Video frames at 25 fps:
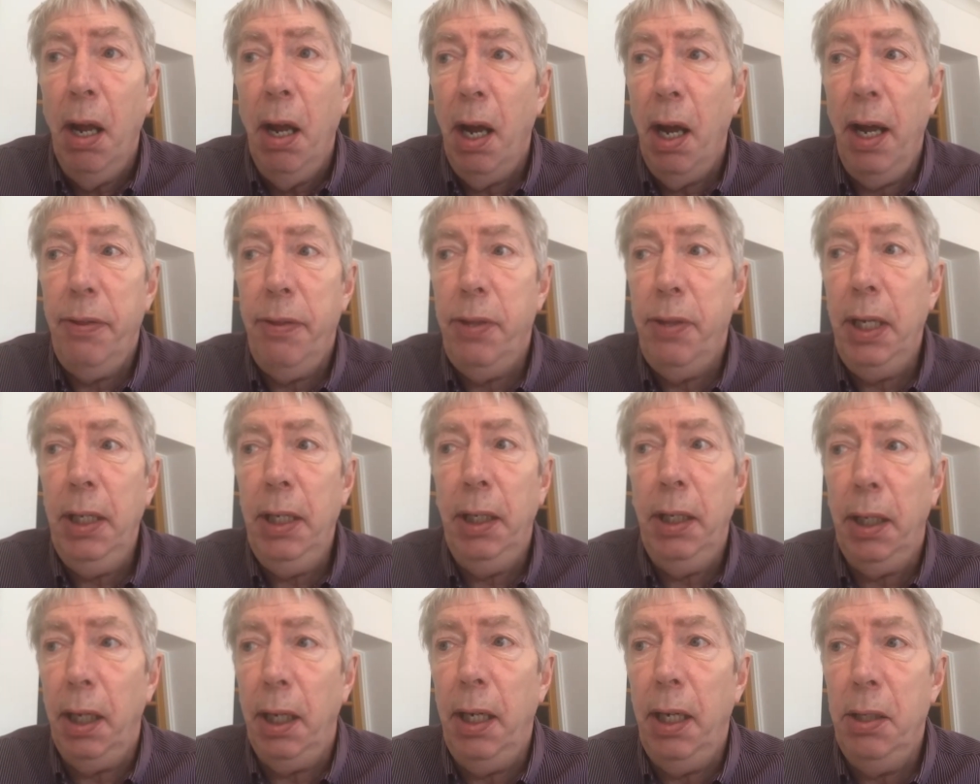I
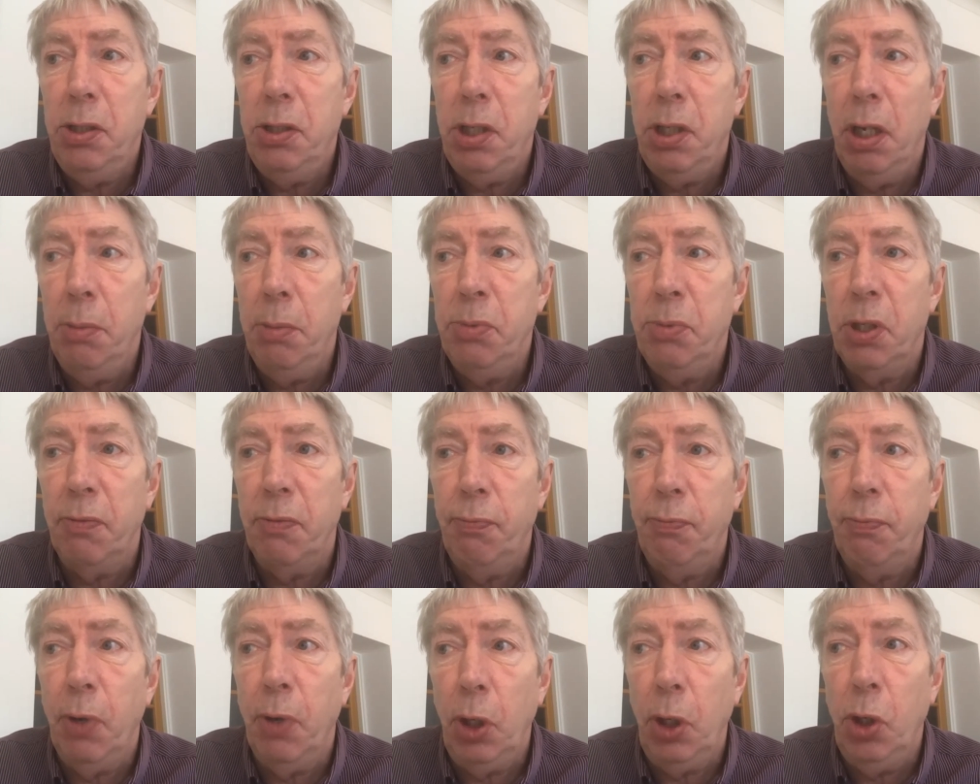think in terms
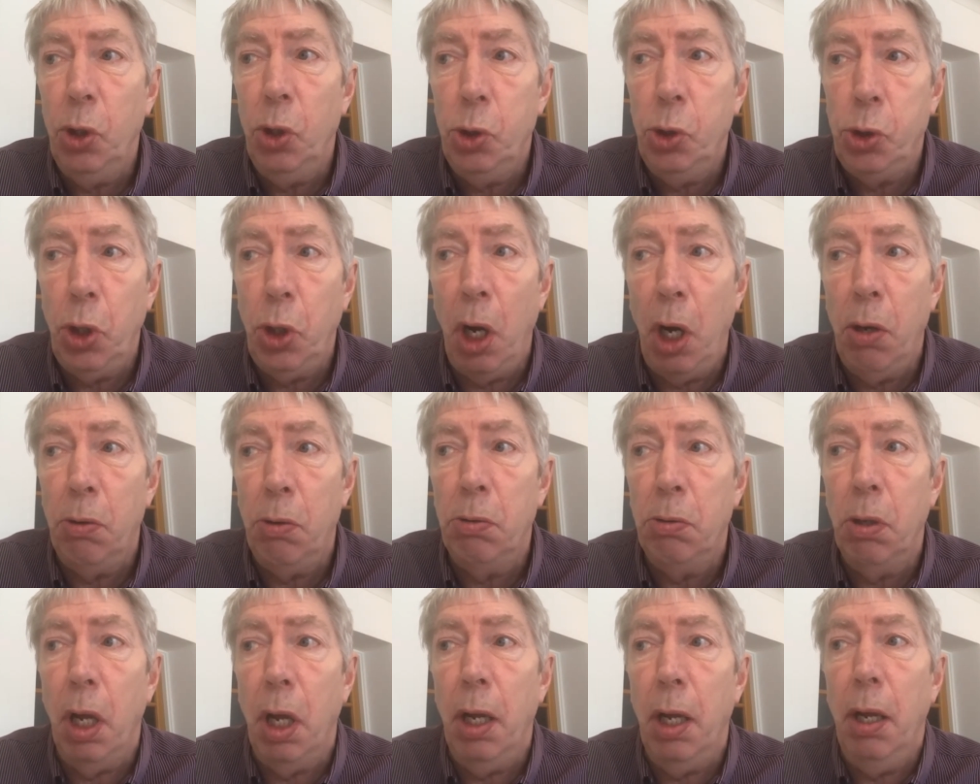of
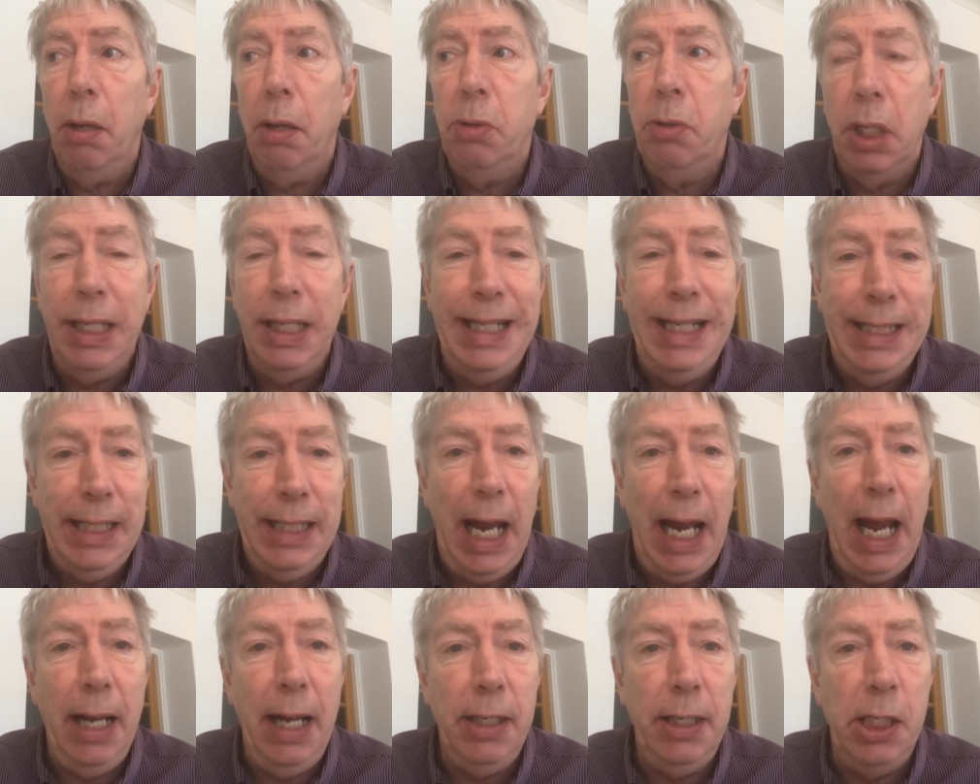control that he's
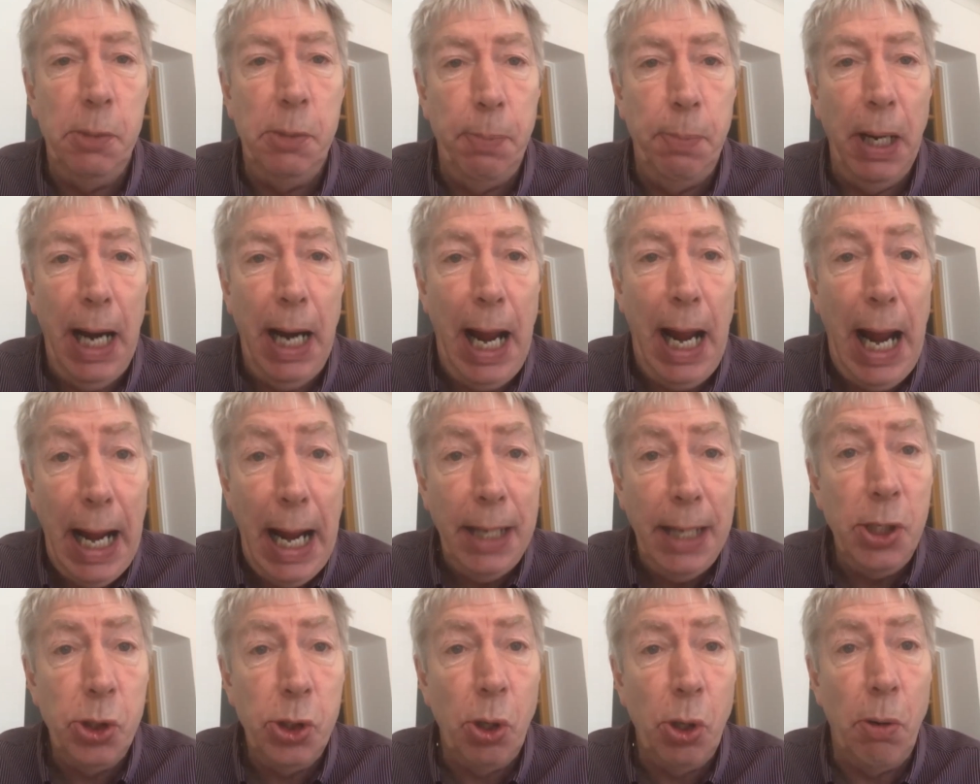had, he's been a
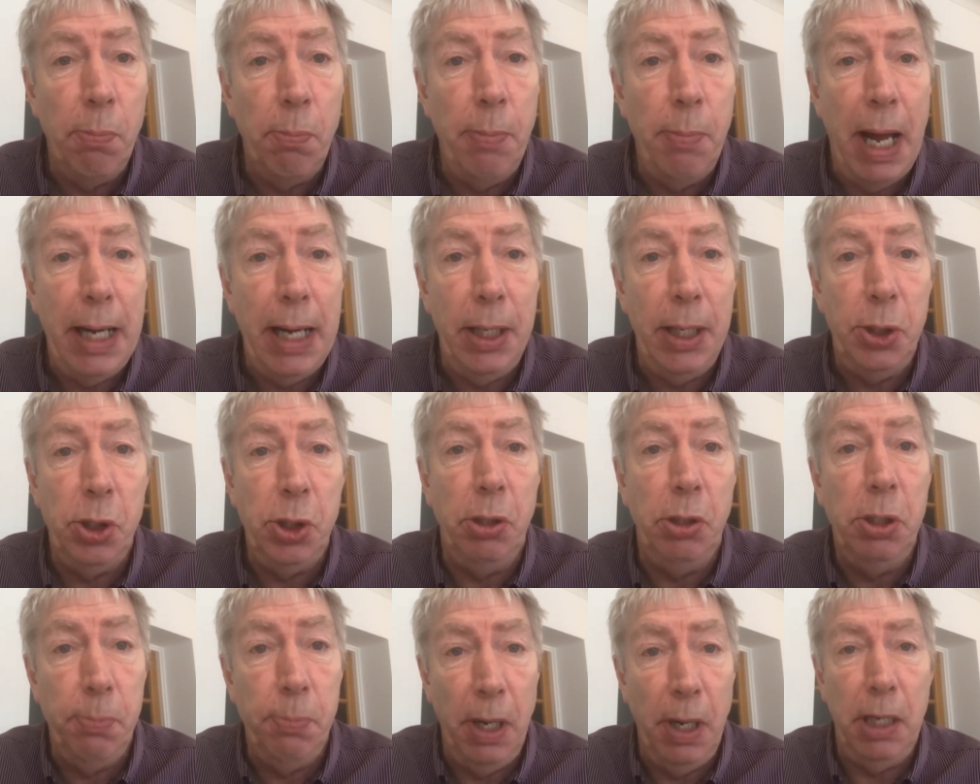hands-on
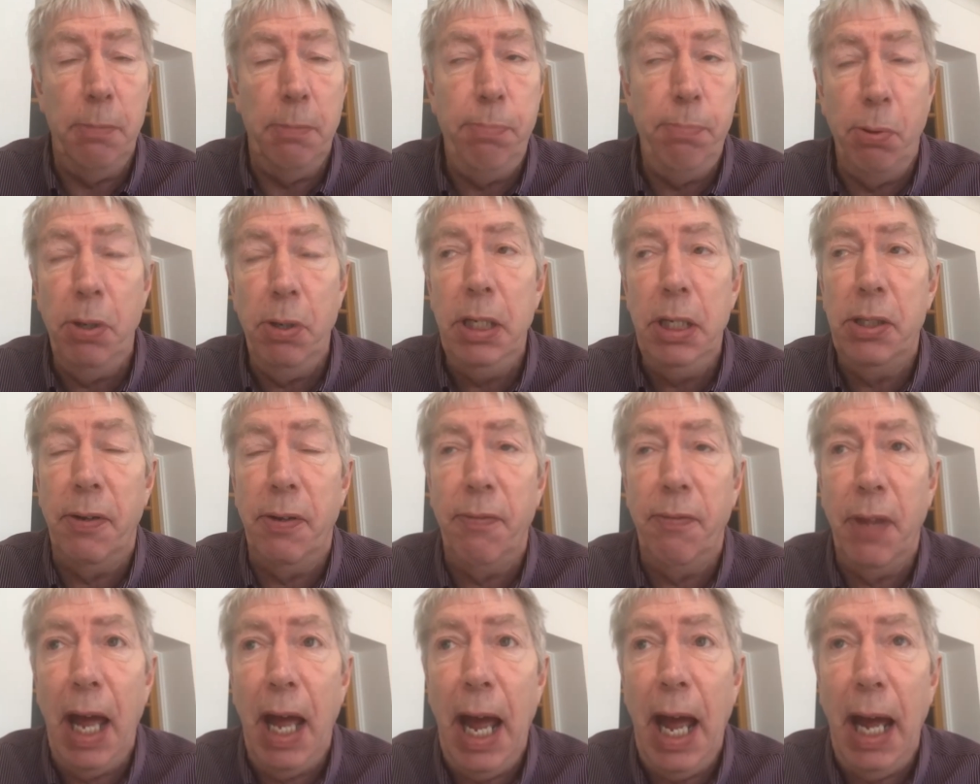manager. He's made a point
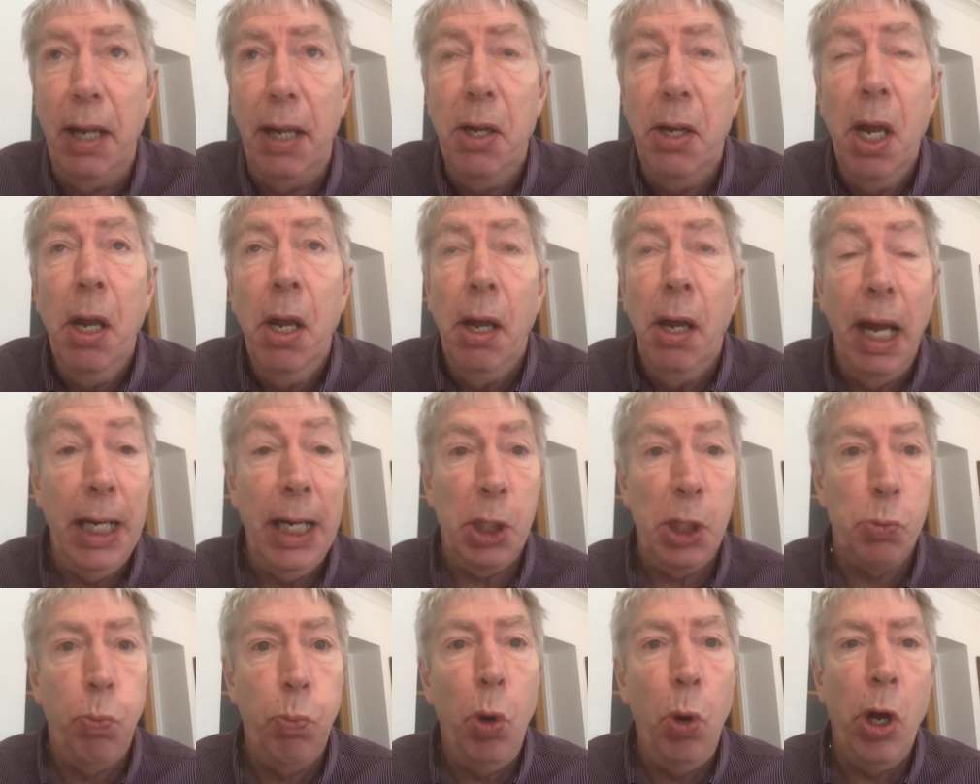of that. And
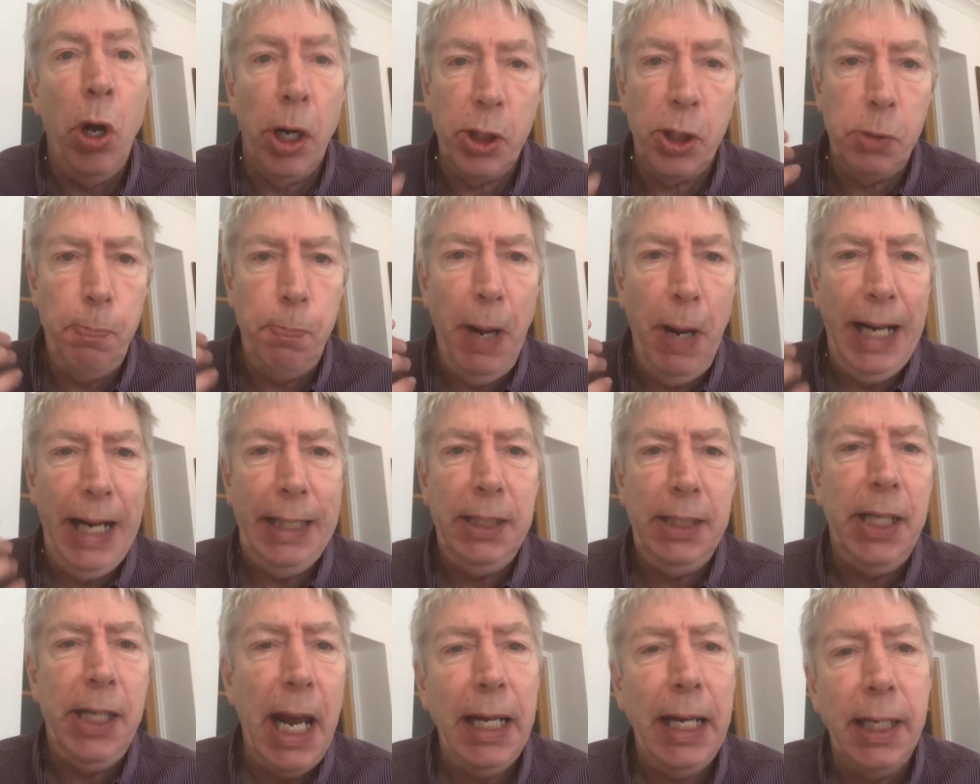it's worked
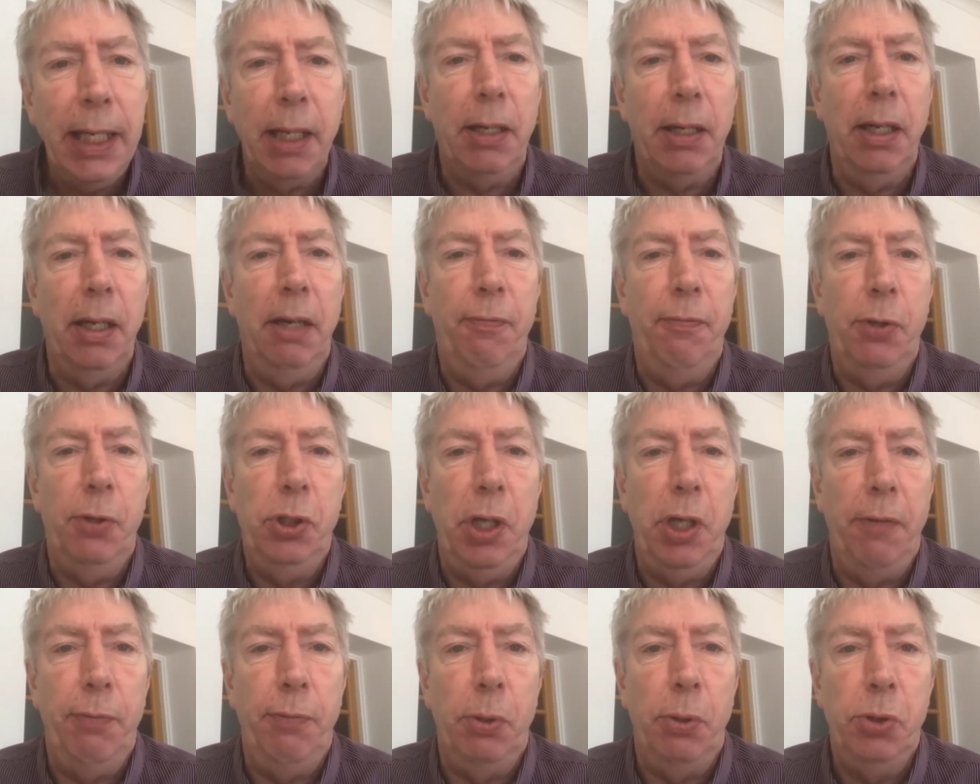spectacularly for
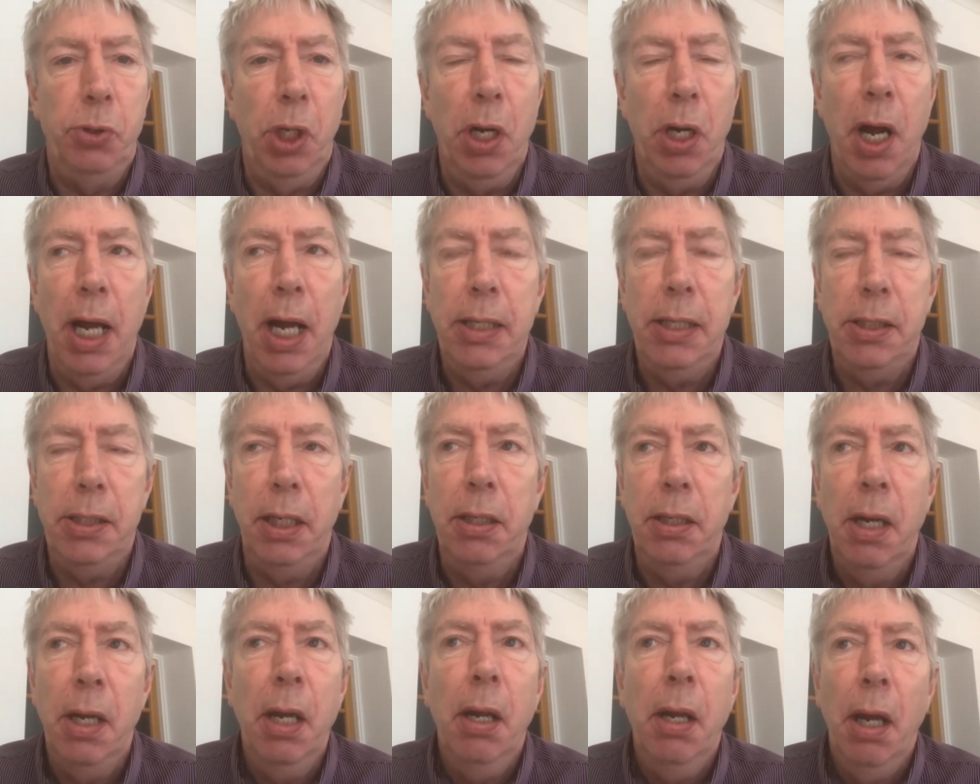Sheffield
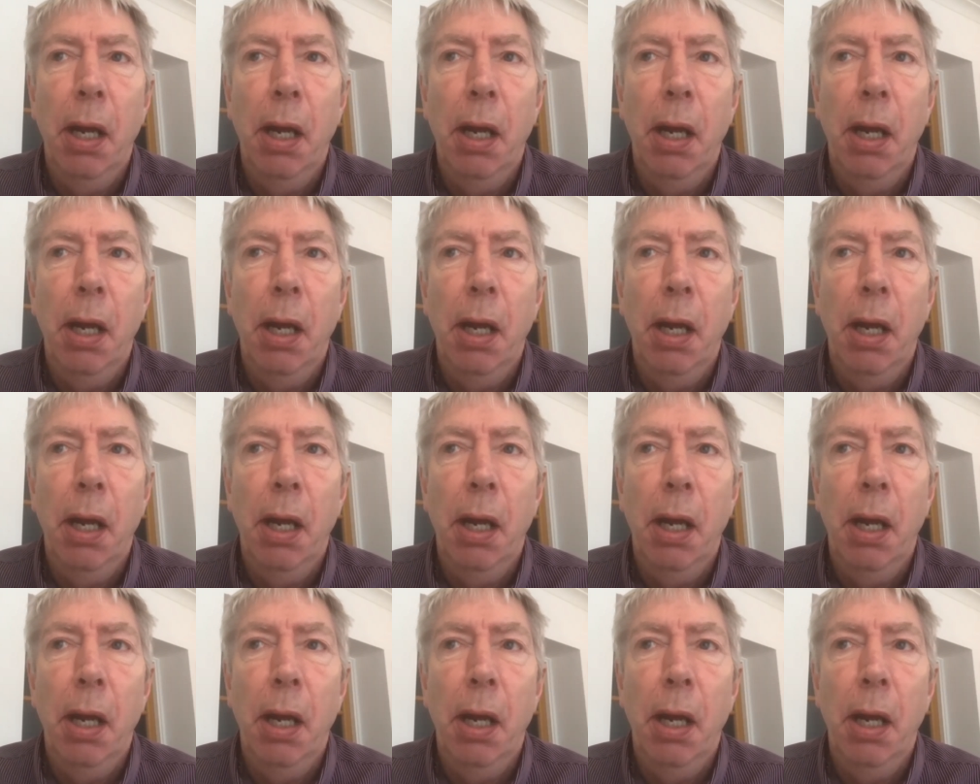United.